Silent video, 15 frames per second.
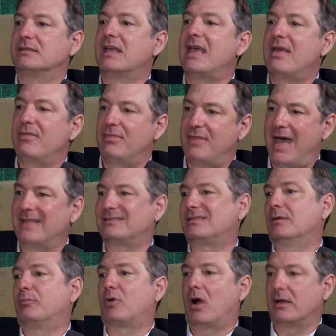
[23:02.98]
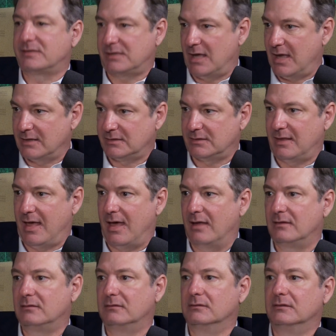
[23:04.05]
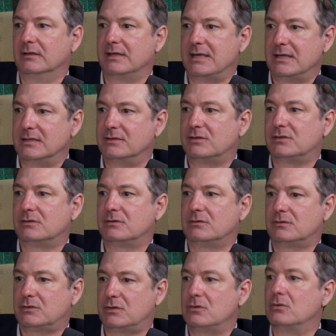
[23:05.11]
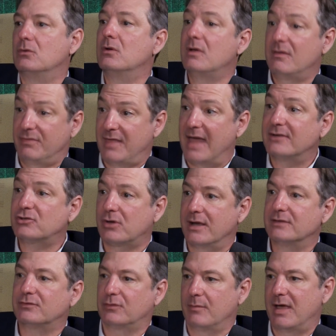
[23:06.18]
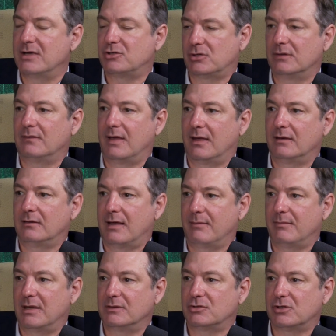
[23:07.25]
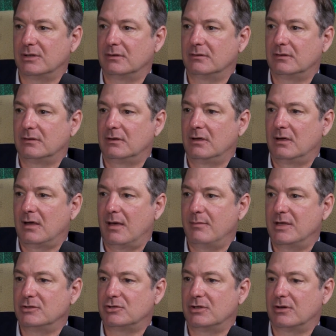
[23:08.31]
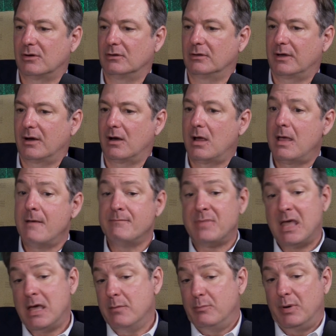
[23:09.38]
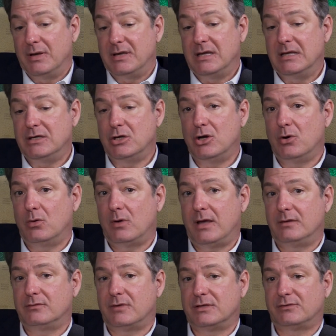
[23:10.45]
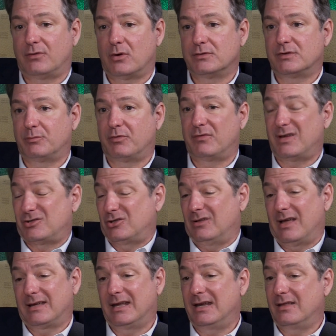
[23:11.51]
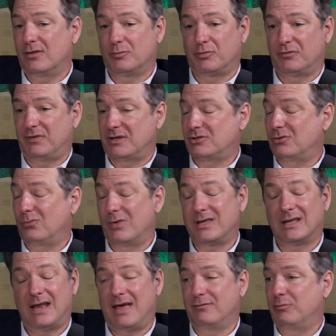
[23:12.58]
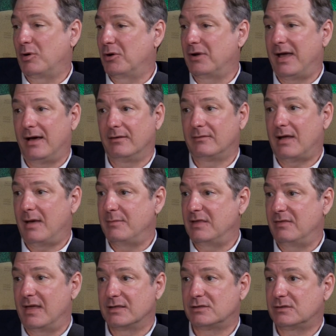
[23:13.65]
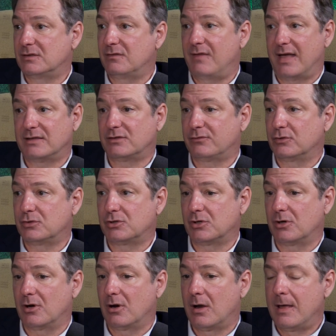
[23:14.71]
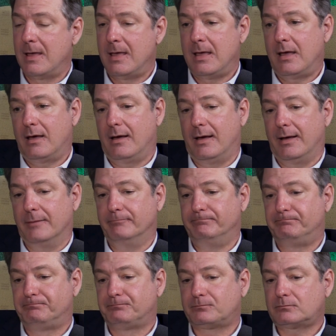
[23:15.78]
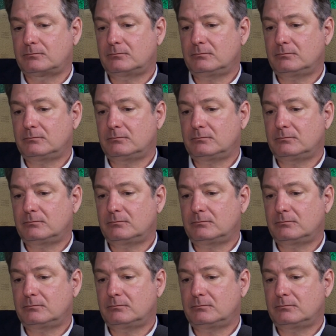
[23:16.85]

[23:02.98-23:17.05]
because that's the process that leads to that transformation that I mentioned earlier. But and as far as the profession, like any other profession, we can have burnout. I mean, that's for sure. And